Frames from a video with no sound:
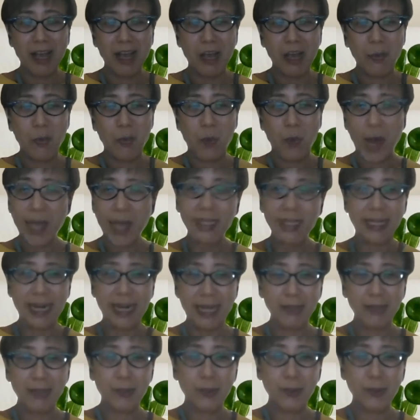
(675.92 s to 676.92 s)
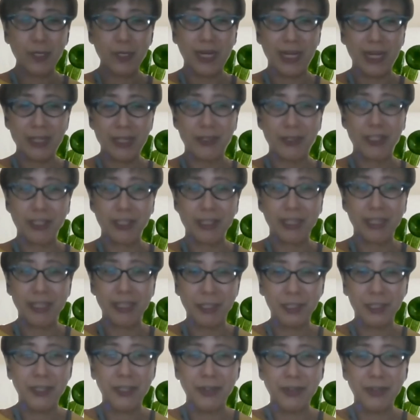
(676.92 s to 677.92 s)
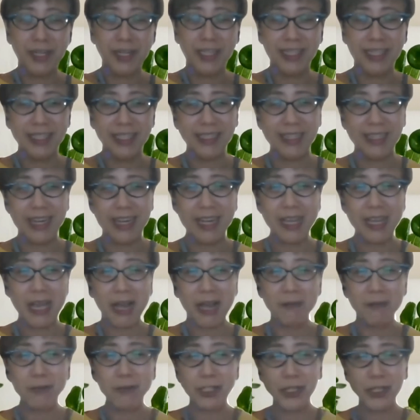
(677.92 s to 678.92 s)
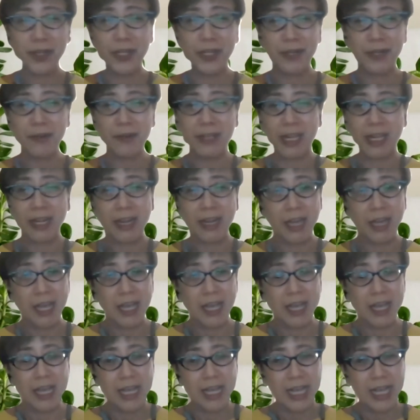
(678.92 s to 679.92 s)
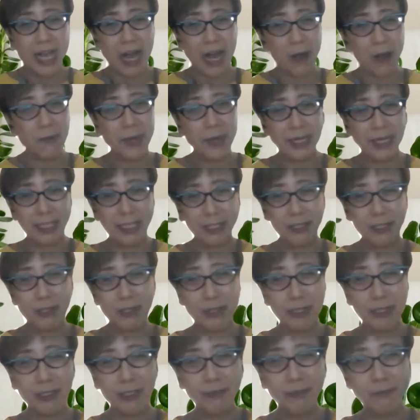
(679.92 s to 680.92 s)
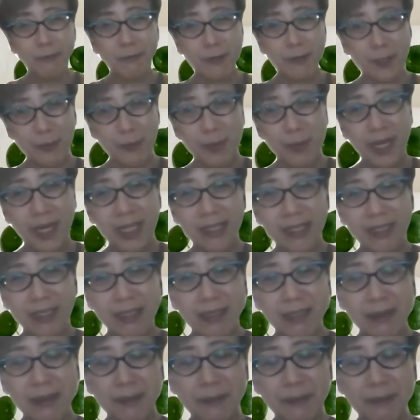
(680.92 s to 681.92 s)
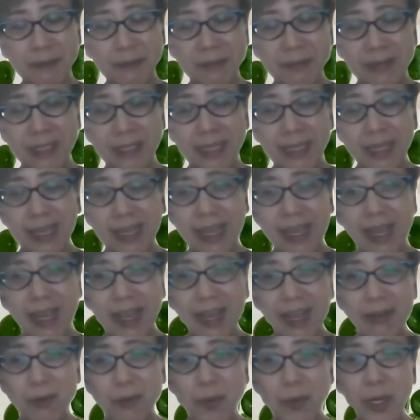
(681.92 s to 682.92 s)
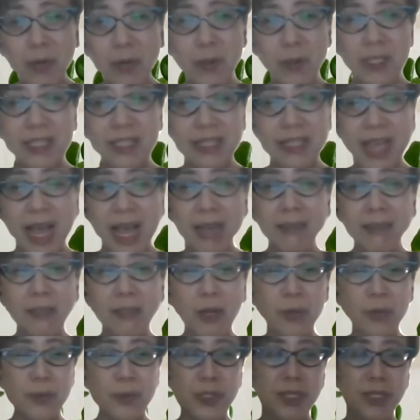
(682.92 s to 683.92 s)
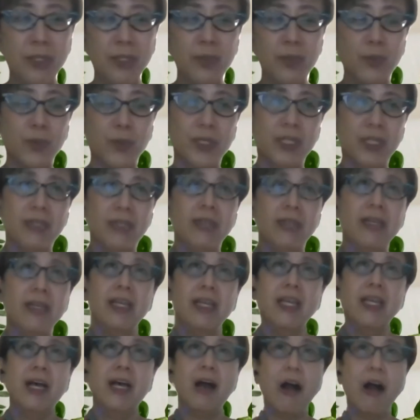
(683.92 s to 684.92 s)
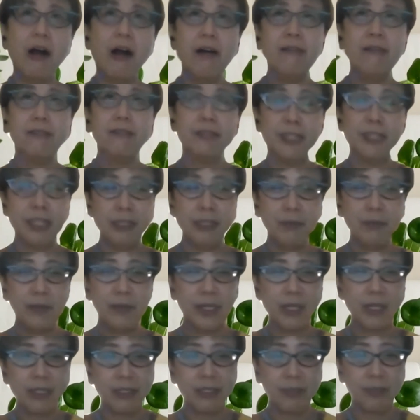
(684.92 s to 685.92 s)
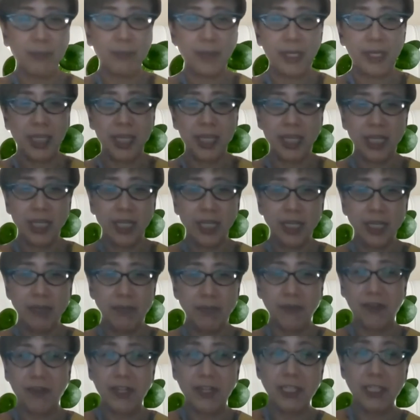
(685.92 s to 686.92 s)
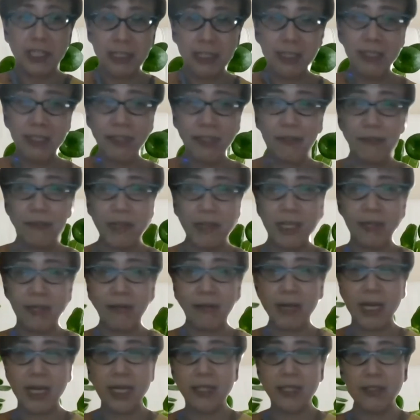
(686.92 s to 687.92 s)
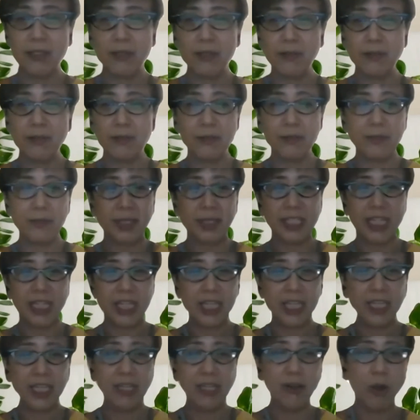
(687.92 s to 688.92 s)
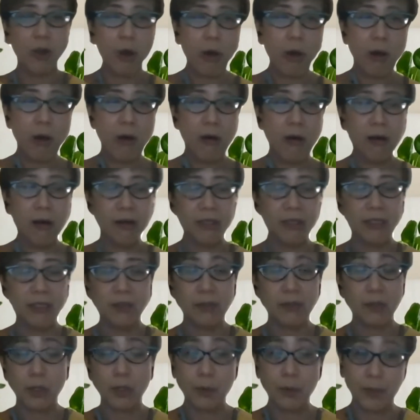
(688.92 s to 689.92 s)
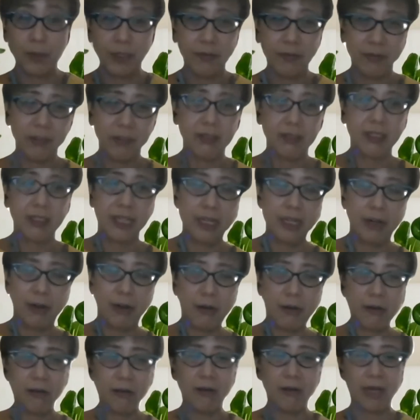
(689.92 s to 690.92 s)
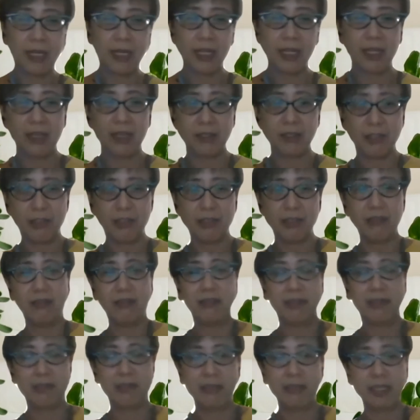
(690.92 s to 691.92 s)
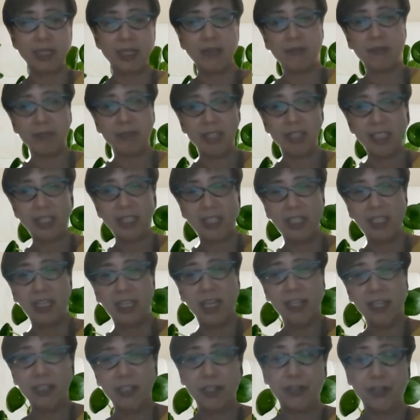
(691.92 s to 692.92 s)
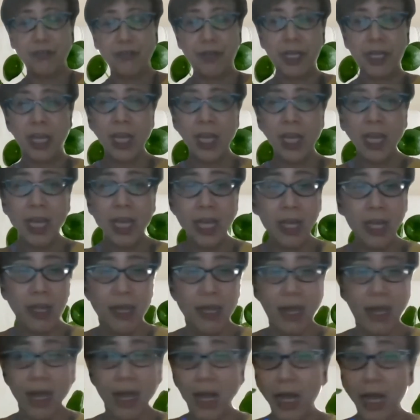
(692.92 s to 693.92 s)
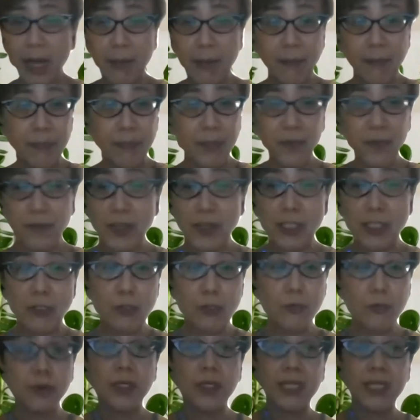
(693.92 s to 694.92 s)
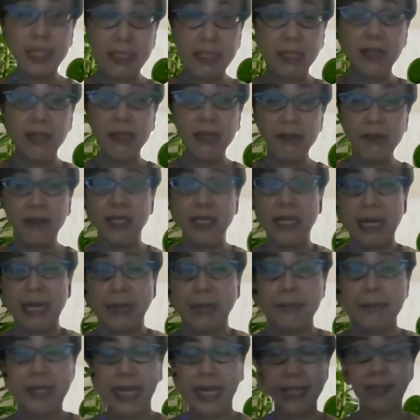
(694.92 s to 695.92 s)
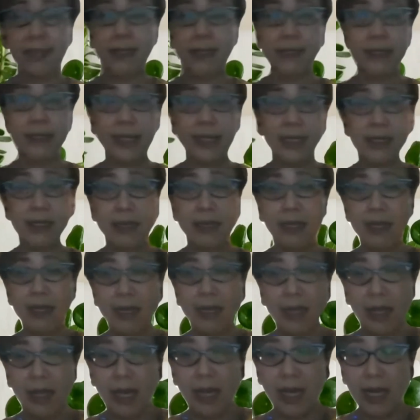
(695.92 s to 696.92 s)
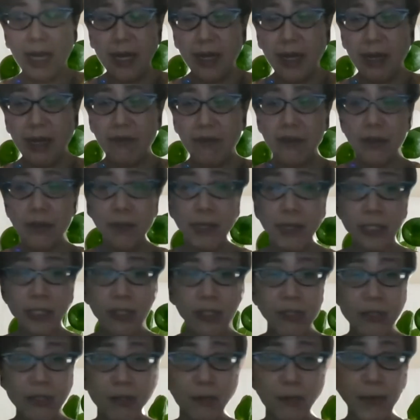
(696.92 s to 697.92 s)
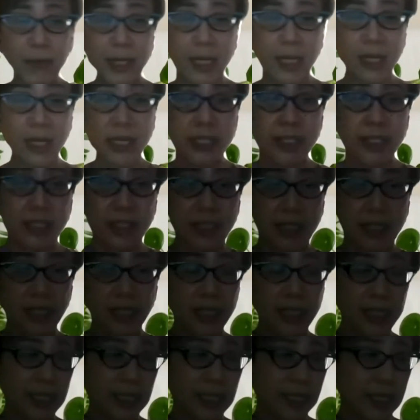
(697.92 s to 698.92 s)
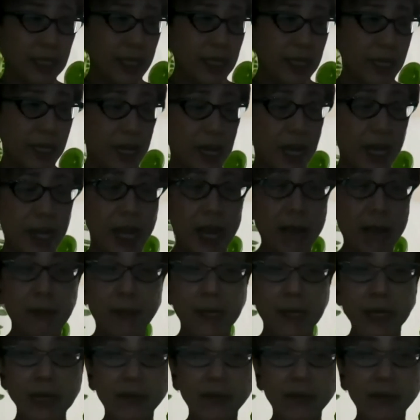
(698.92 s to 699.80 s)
why did I do electrical engineering? I will share with you that how my decision was made. When I was young, the options were, oh, you know, we got to be a professional degree, right? So we study law, you know, it could be, you know, study law, architecture, you know, accountancy, engineering. The first two were easily eliminated. Very much so because I believe